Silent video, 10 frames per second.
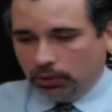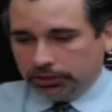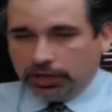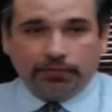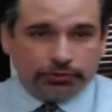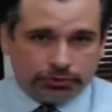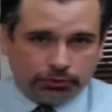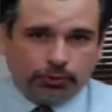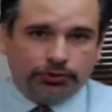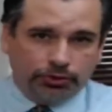which
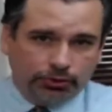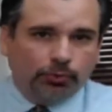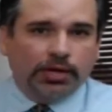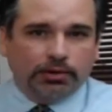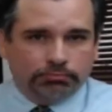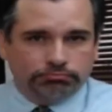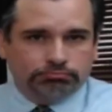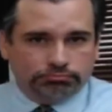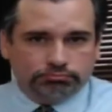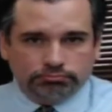officers will do
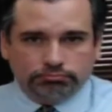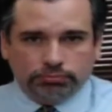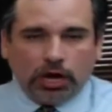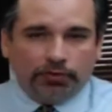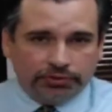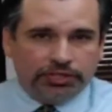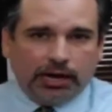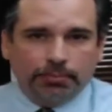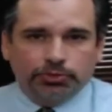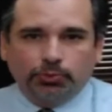
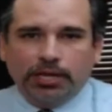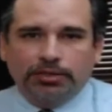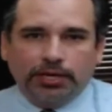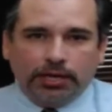oftentimes when